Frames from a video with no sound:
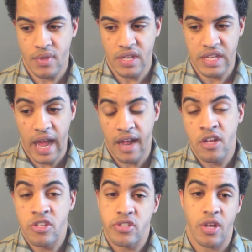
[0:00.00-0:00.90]
yeah.
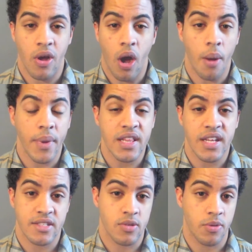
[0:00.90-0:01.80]
So all my
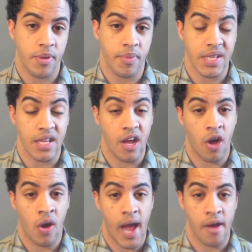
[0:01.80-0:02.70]
links will be
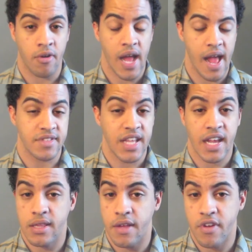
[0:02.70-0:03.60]
below. I will have
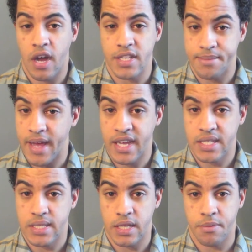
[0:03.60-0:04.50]
Second Love
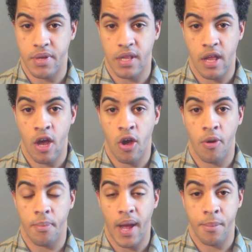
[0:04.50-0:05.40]
Cosmetics link below,
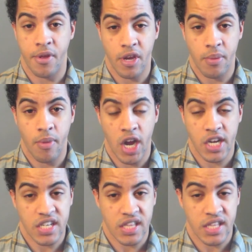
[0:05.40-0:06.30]
my Beauty Mark
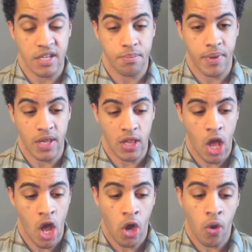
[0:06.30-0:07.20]
link
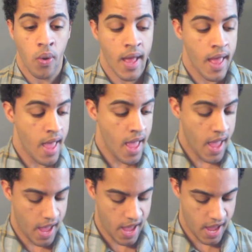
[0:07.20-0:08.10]
below,
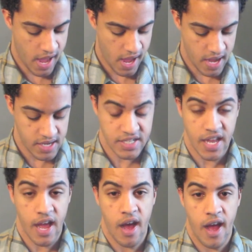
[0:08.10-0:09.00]
and
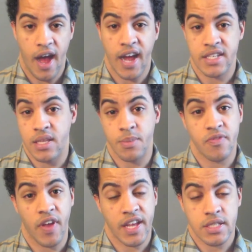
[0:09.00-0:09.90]

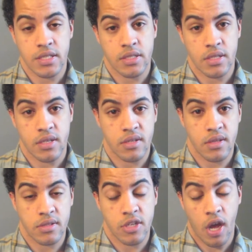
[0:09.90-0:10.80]

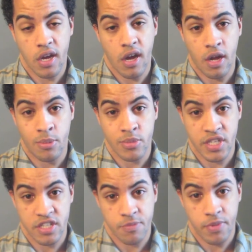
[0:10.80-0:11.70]
eyeslipsface.com
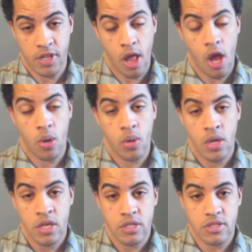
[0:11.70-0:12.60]
linked below.
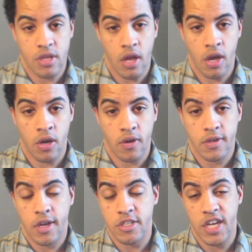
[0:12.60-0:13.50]
So
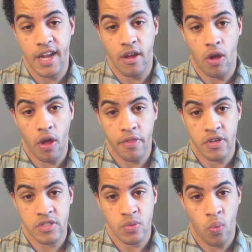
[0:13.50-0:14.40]
go check out all
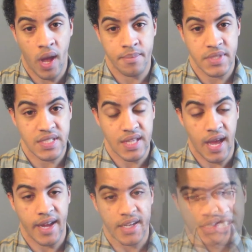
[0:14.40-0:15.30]
those
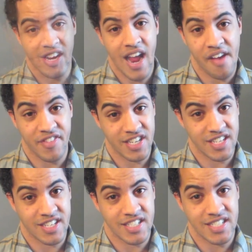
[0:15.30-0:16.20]
websites. Are having a
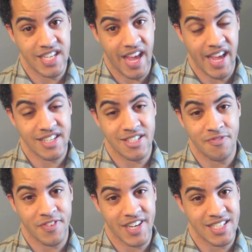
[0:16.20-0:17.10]
good day. Don't
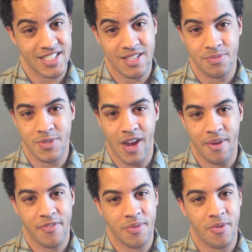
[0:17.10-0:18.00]
forget to
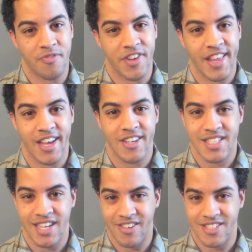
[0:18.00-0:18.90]
subscribe for more videos,
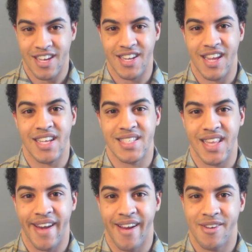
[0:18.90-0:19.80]
and I will talk to you guys
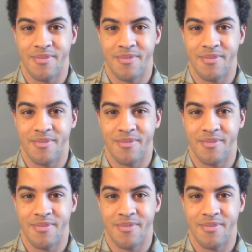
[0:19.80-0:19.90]
later.